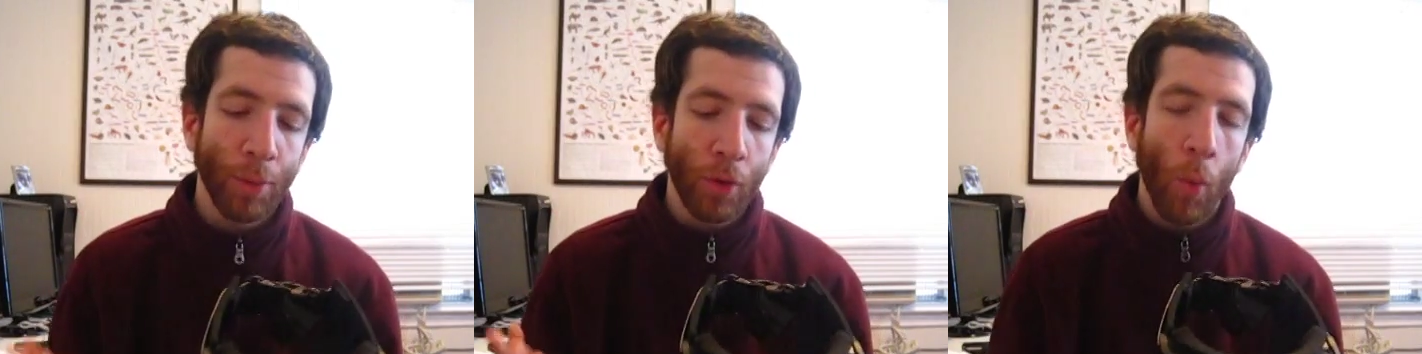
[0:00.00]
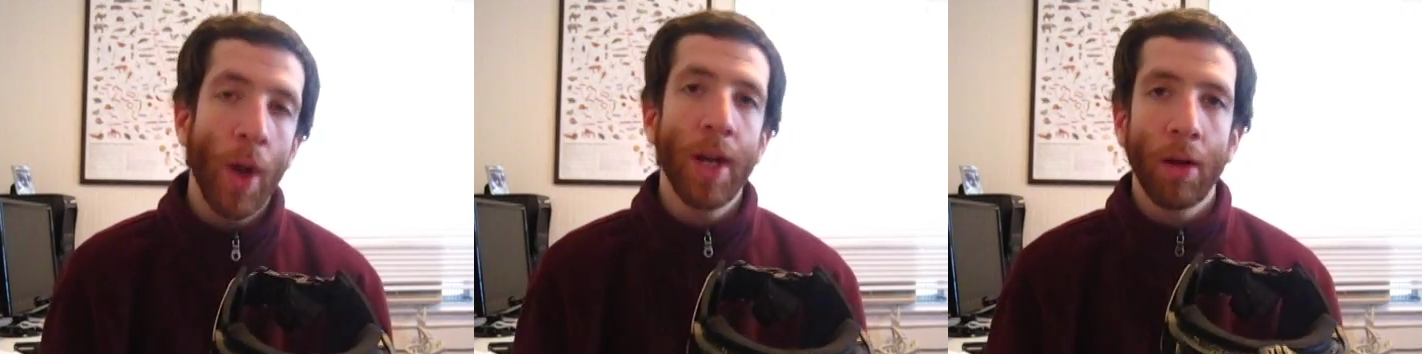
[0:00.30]
It was
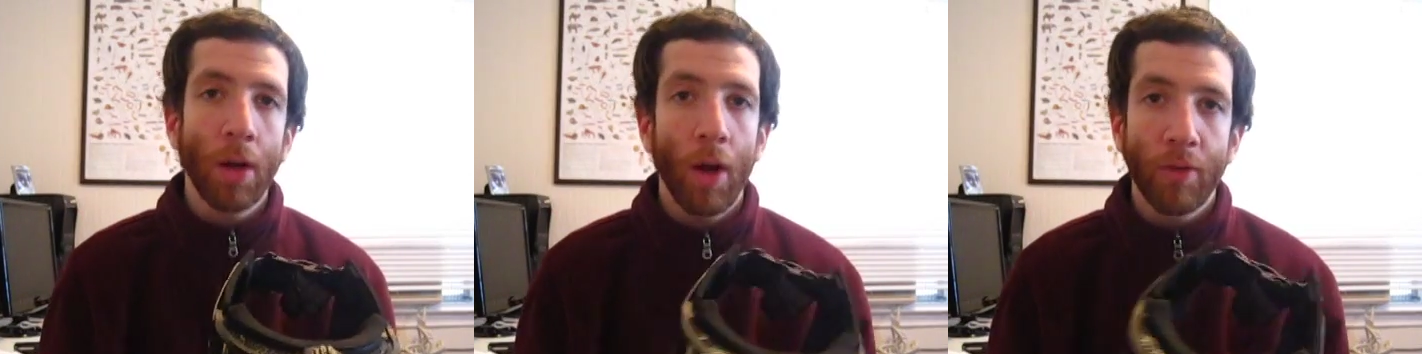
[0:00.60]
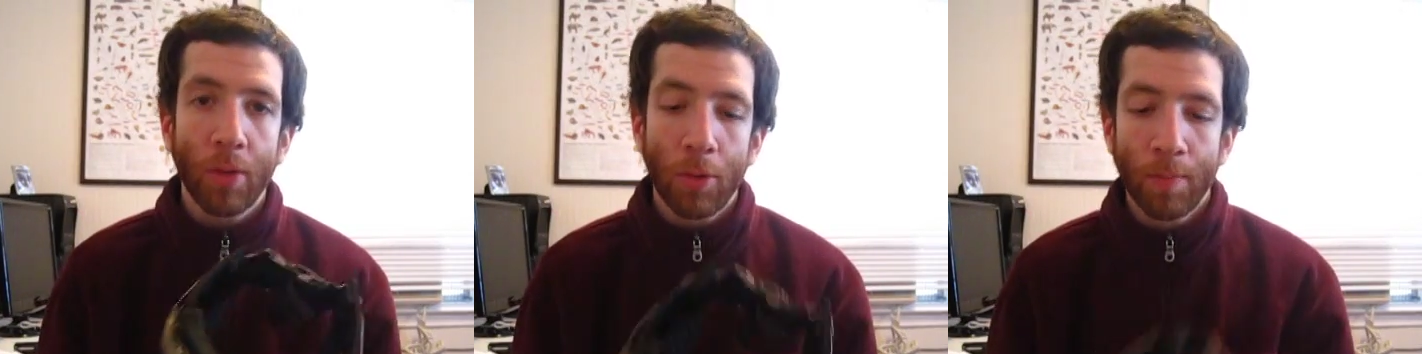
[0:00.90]
quite
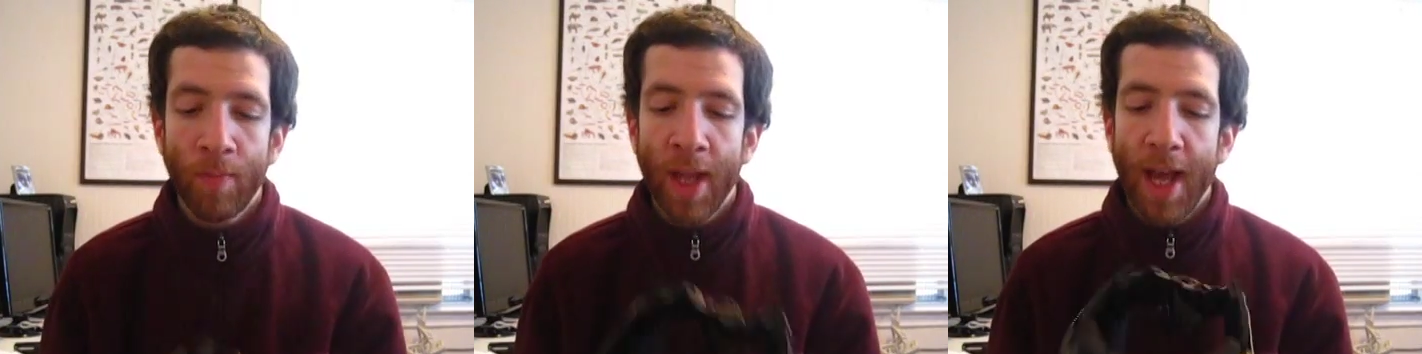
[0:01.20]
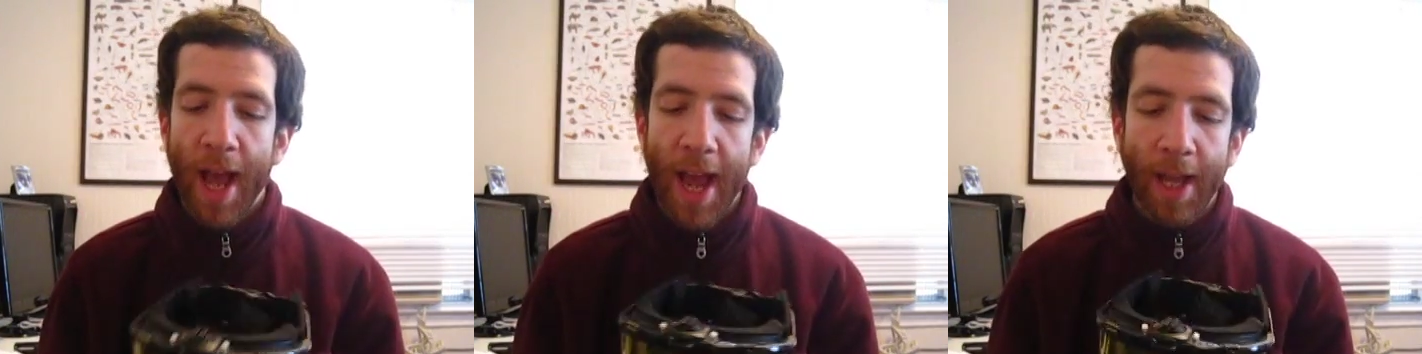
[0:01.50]
uncomfortable.
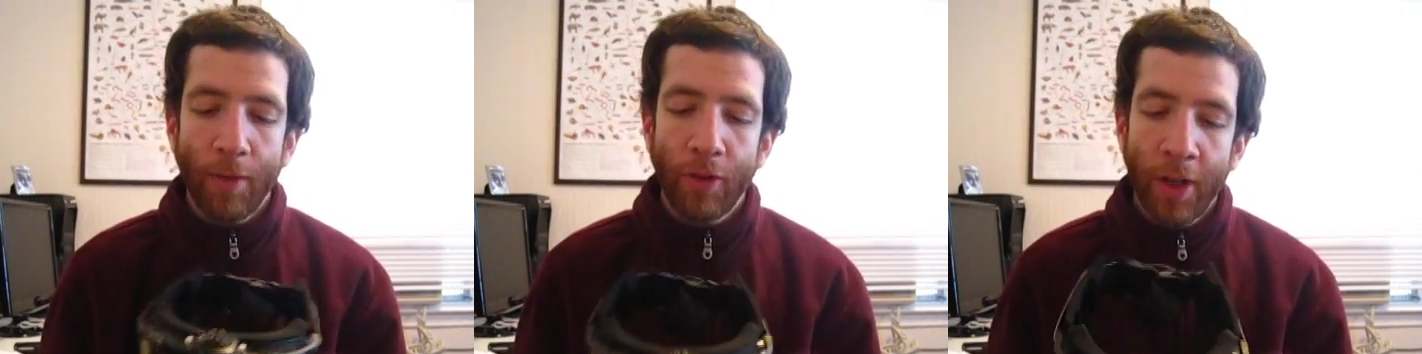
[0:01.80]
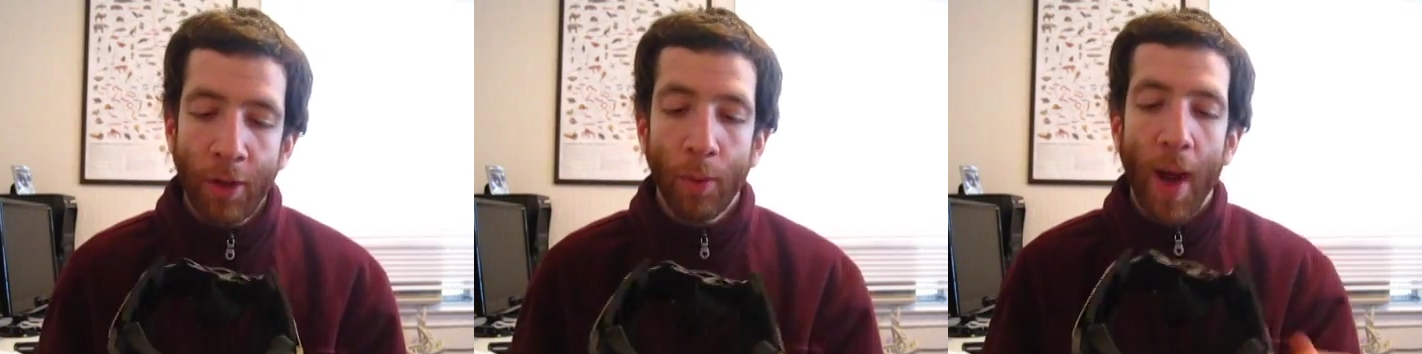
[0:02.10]
And
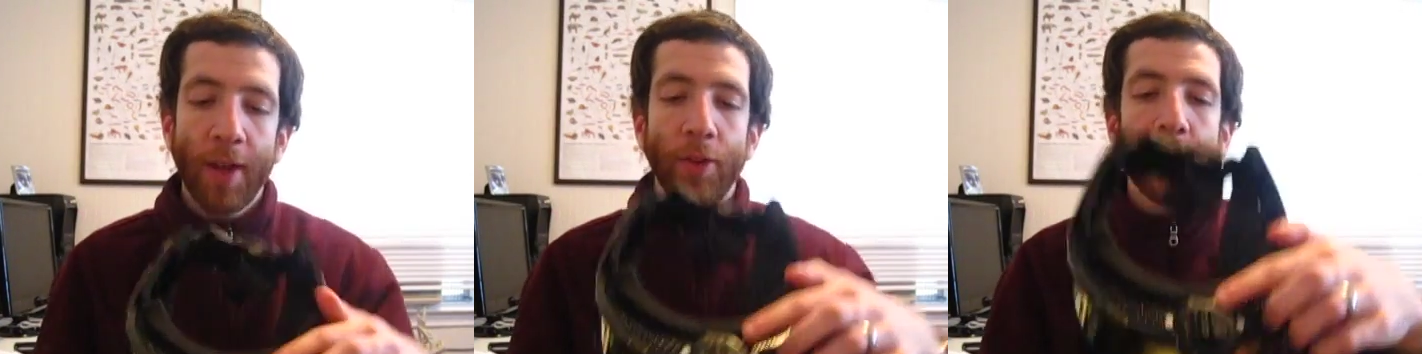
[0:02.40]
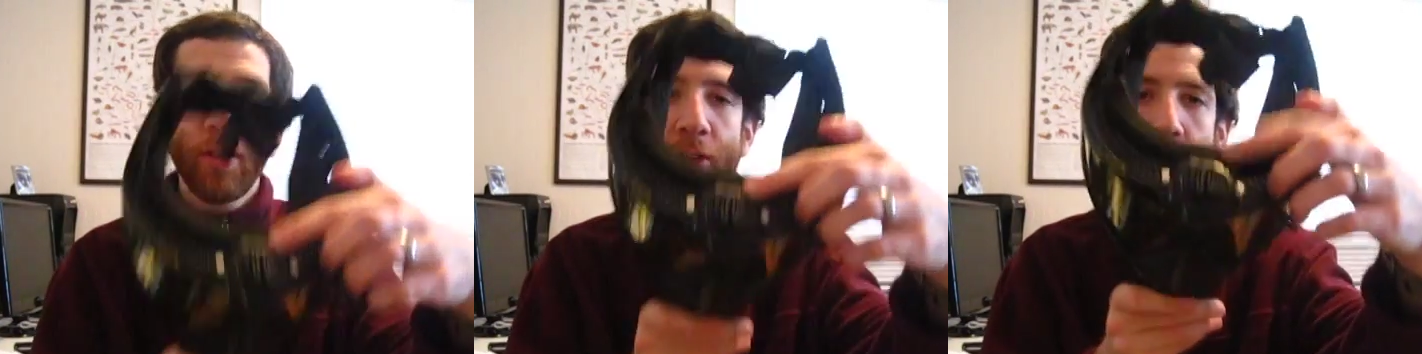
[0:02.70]
two, as you can see